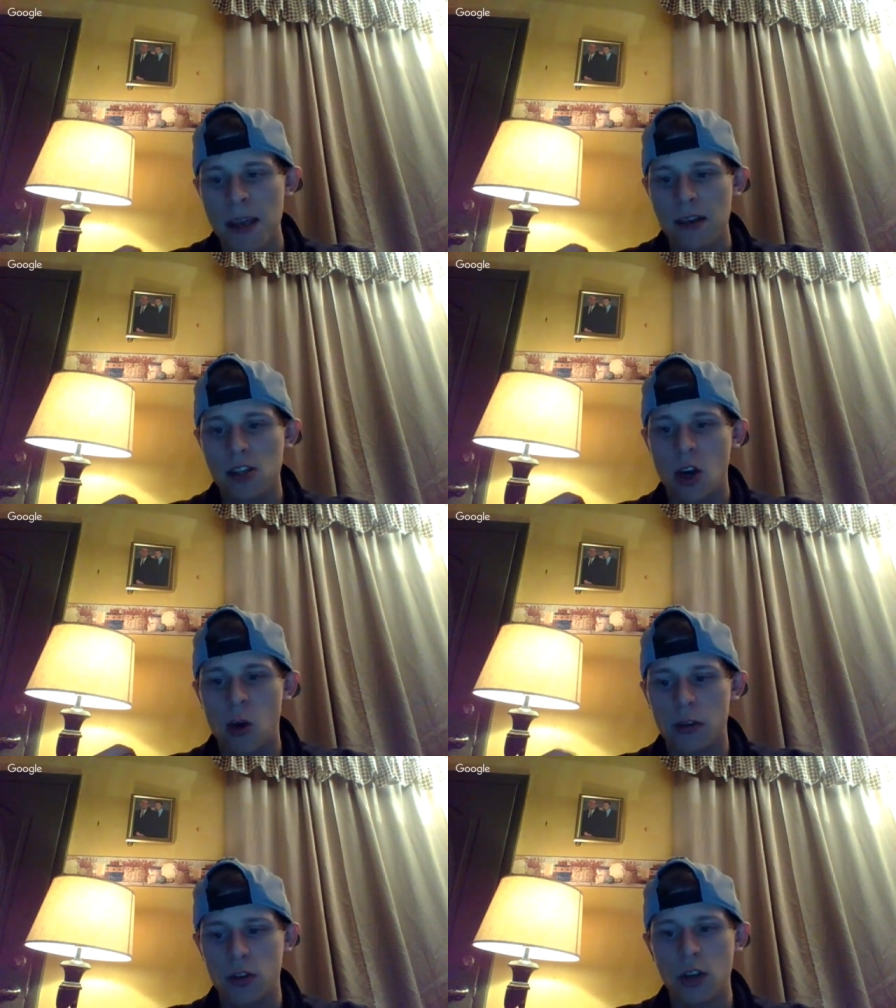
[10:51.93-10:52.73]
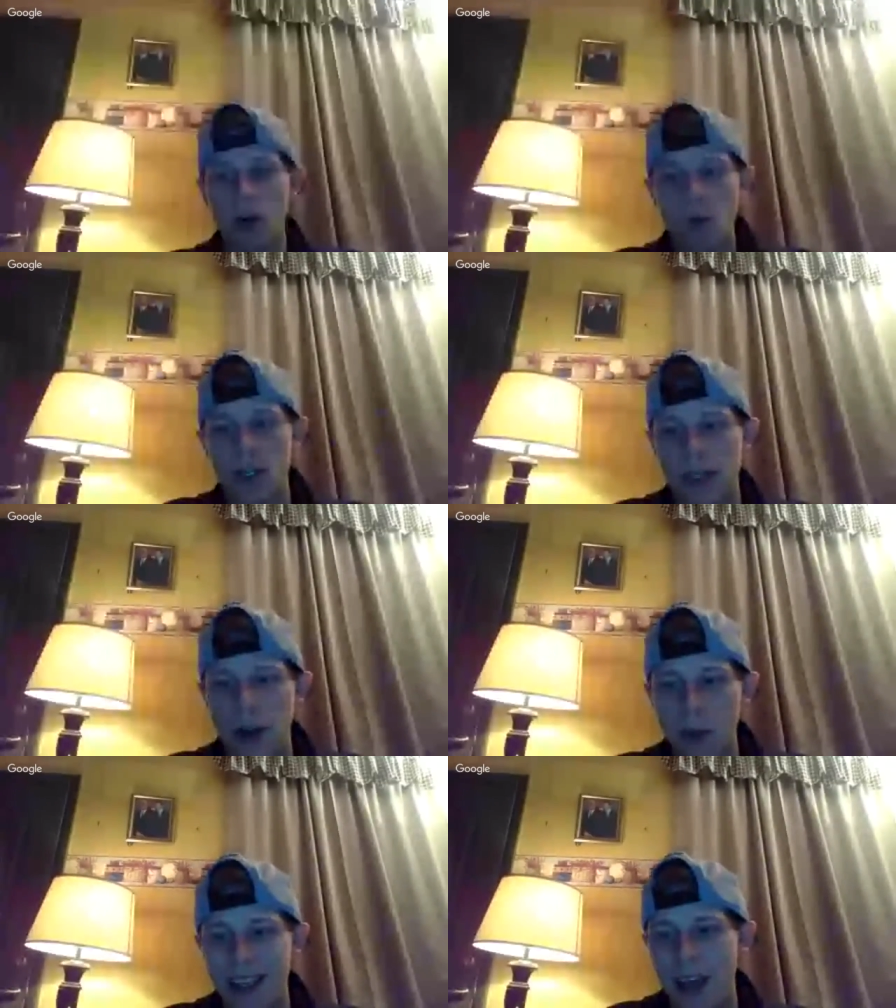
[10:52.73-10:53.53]
So there's no reason that
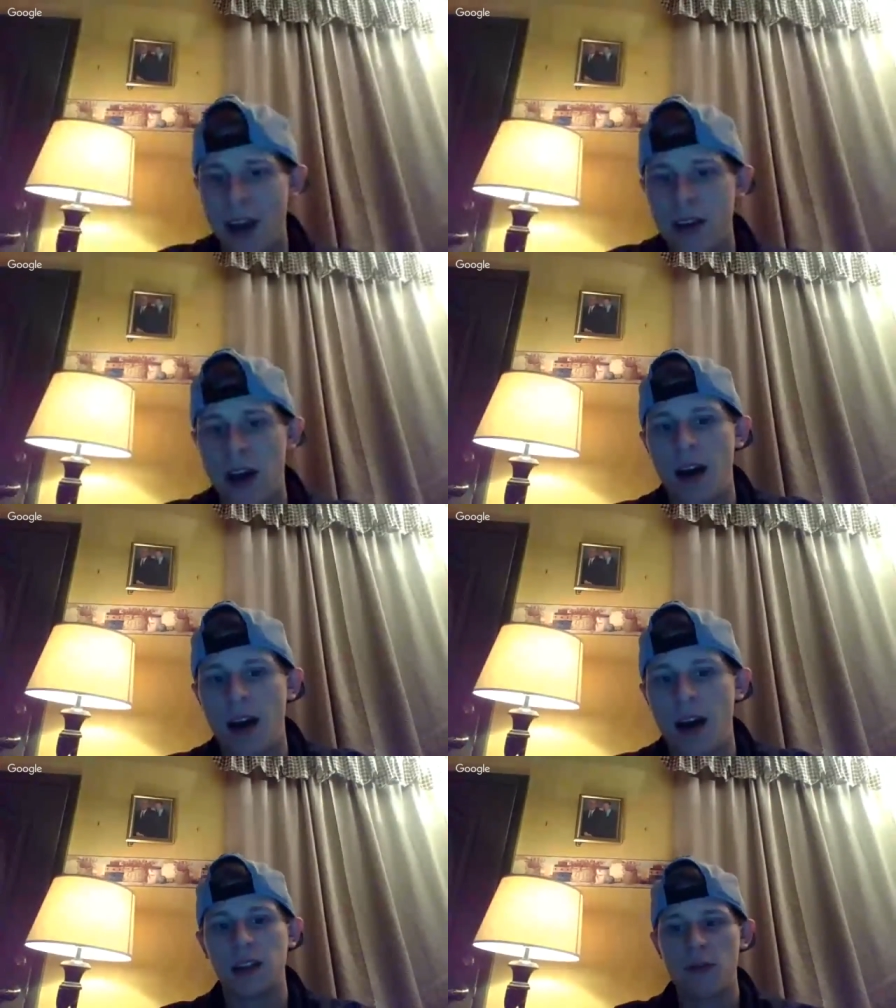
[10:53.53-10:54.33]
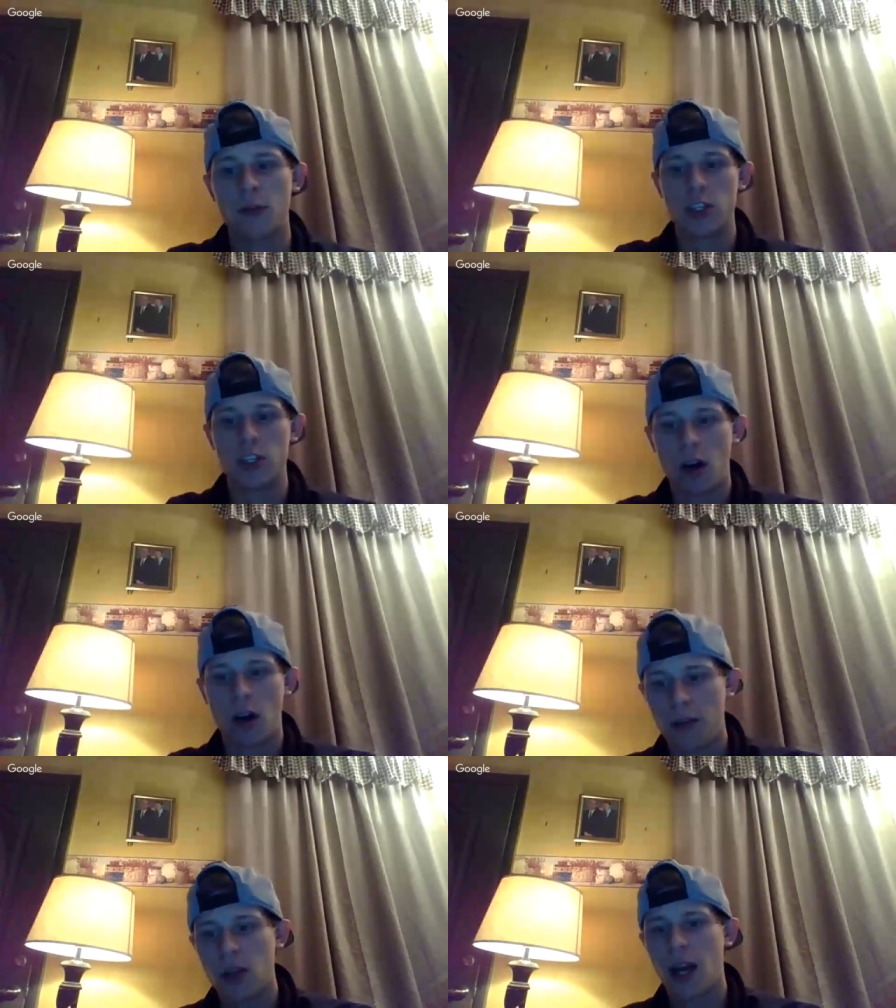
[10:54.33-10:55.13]
we cannot leverage
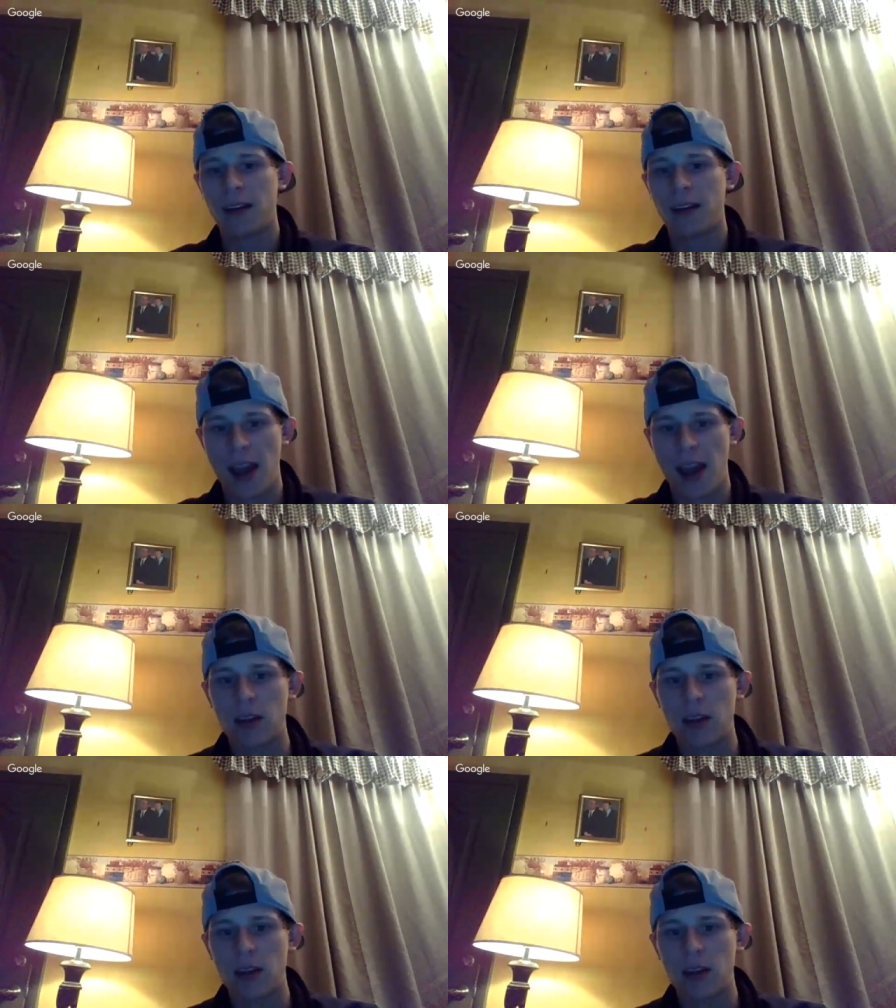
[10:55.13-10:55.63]
offline and